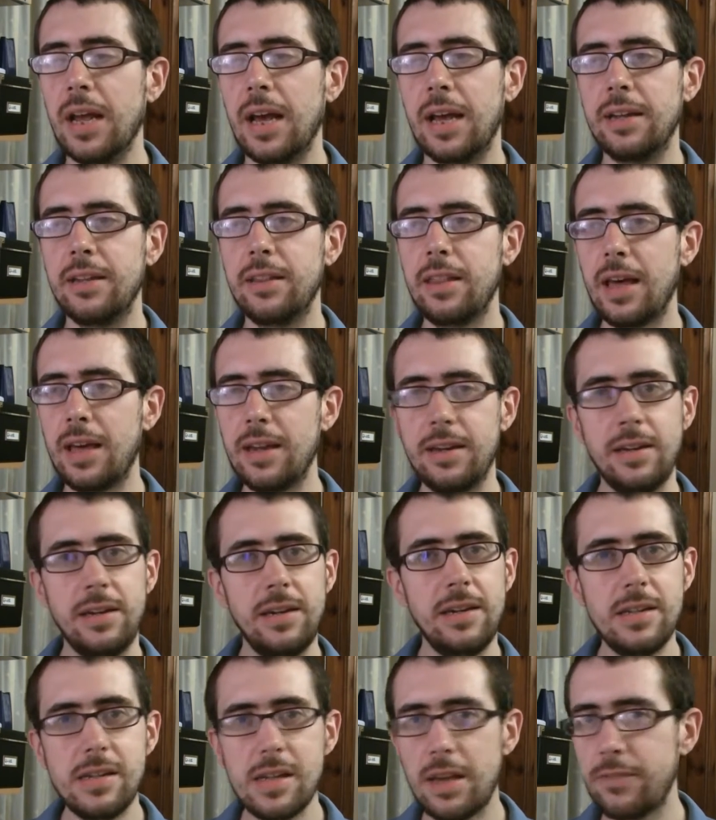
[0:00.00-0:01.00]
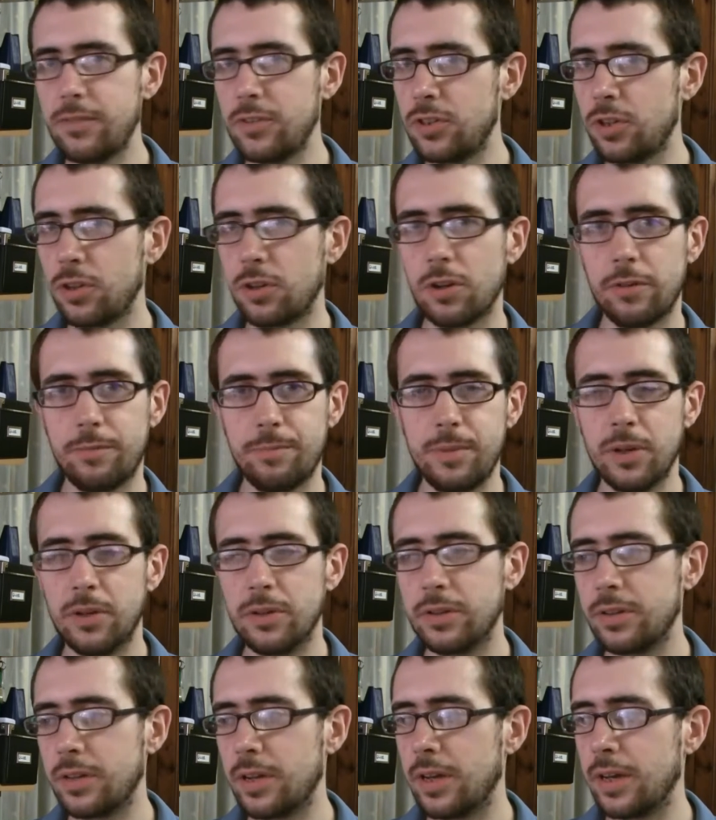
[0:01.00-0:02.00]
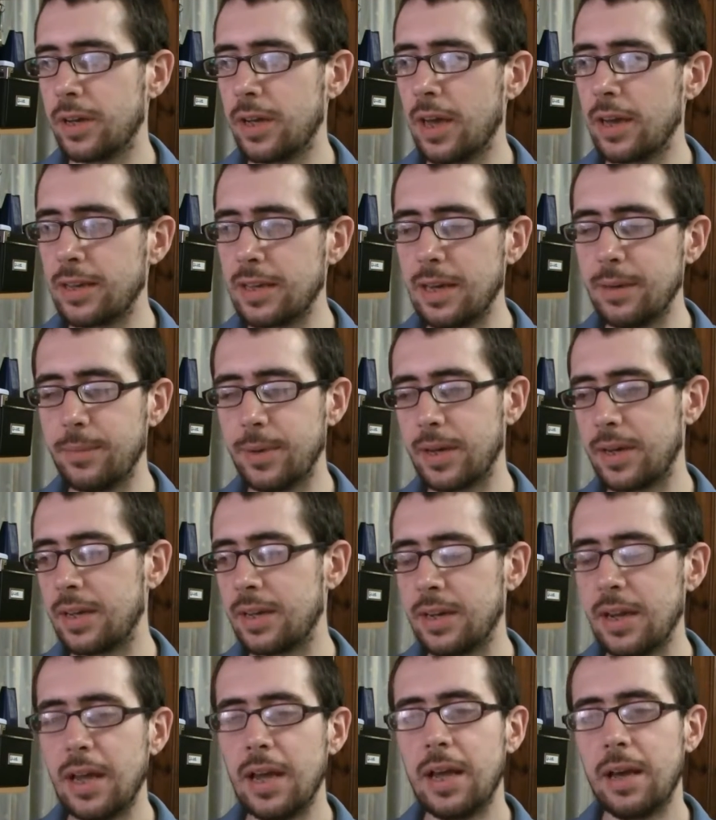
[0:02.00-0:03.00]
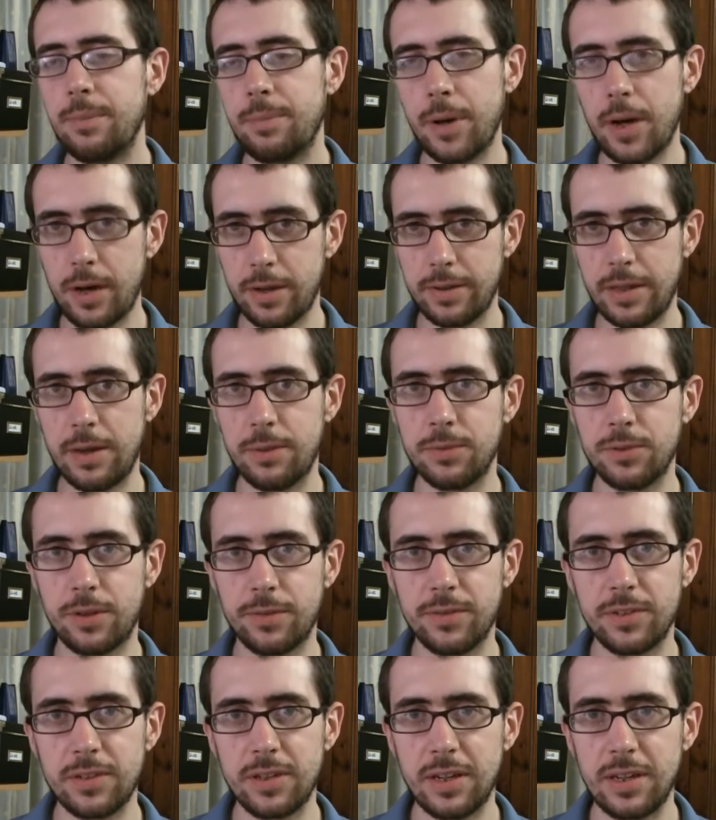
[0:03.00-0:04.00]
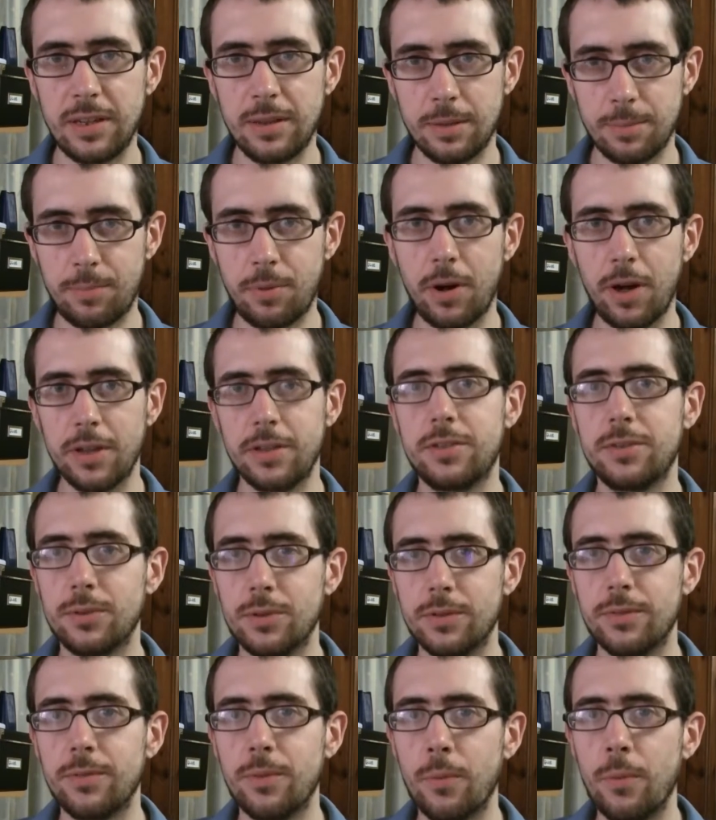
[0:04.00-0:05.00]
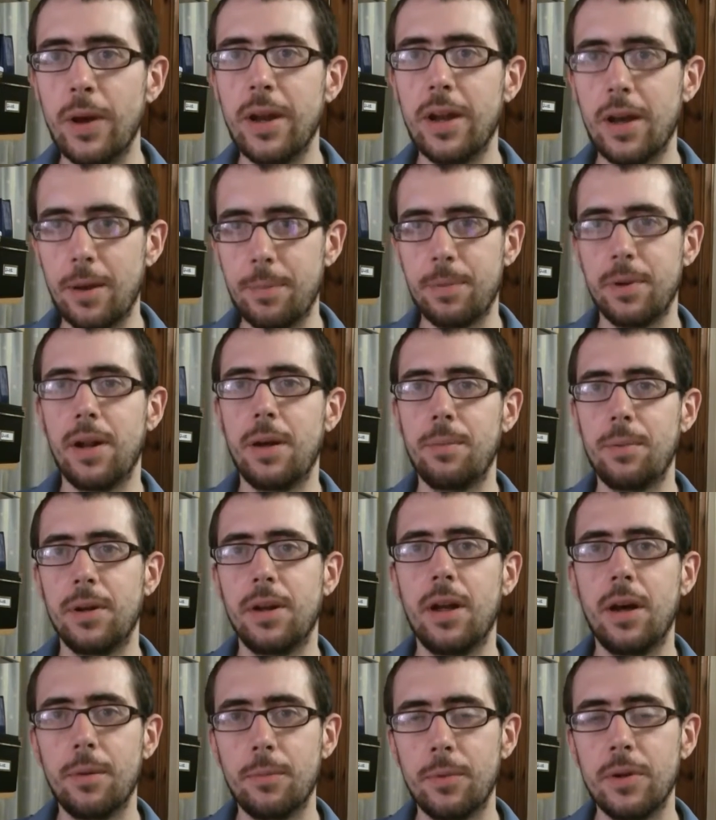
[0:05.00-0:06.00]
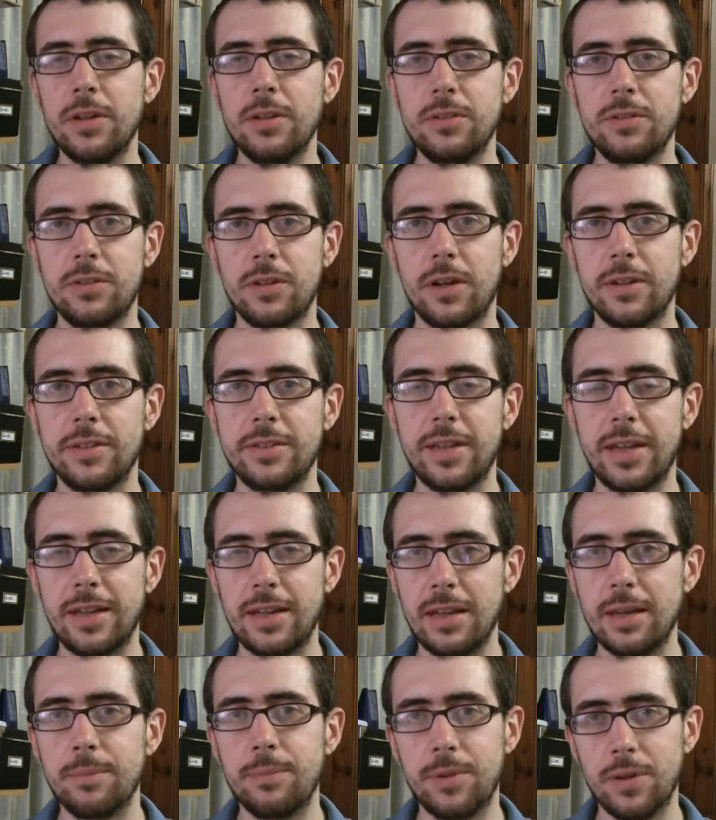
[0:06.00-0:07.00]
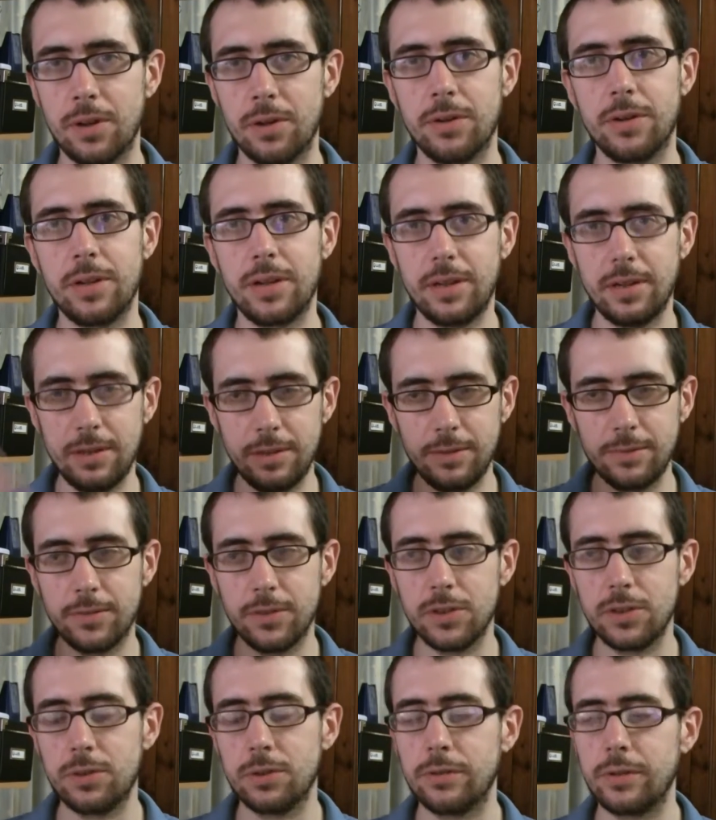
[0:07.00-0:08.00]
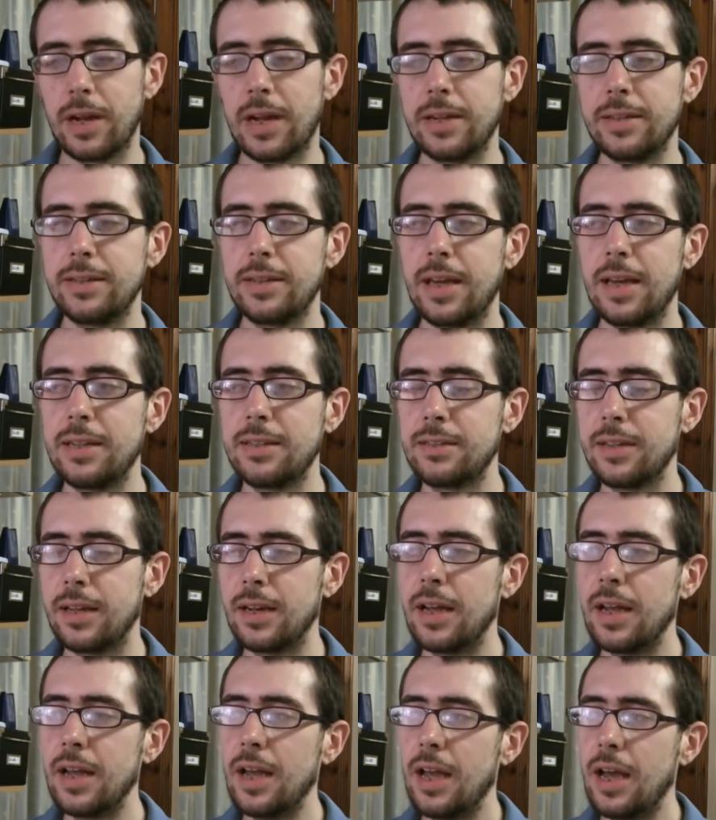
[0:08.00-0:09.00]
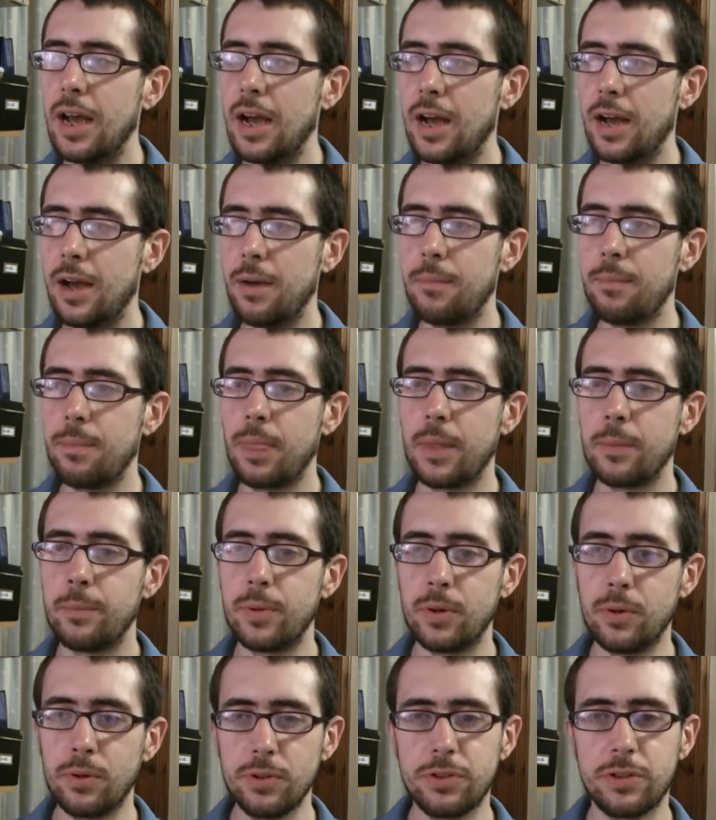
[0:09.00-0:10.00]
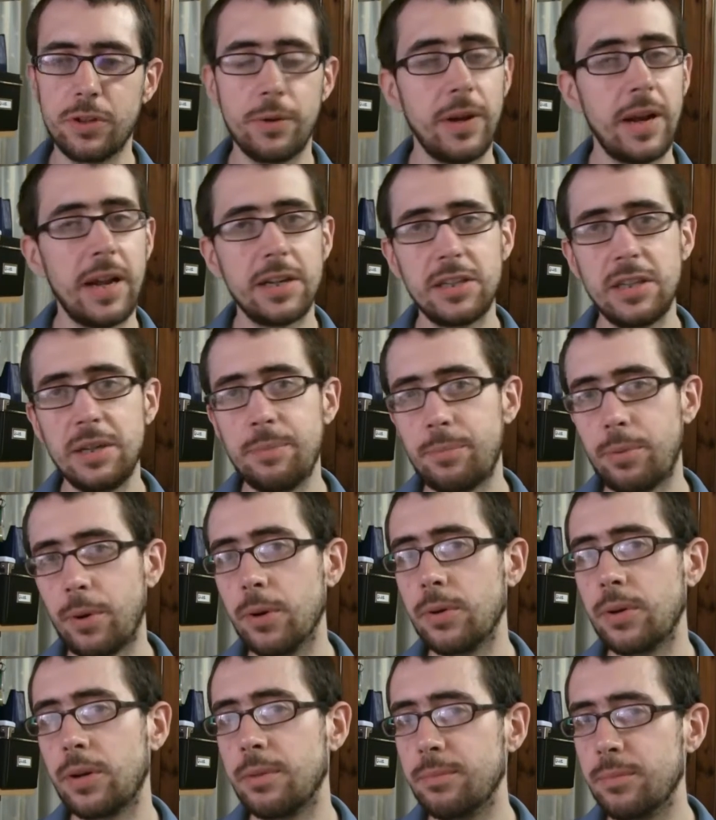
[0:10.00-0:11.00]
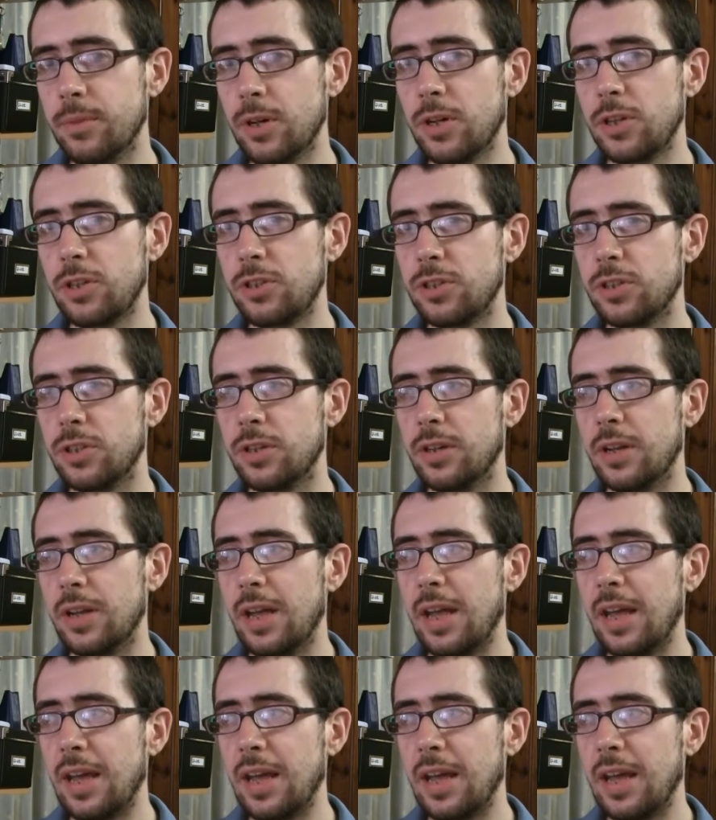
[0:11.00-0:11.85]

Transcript: And that never took off beyond a gimmick. And part of that was obviously the price sort of went up and up and up when you started taking it beyond the virtual reality headset. But also it actually broke immersion.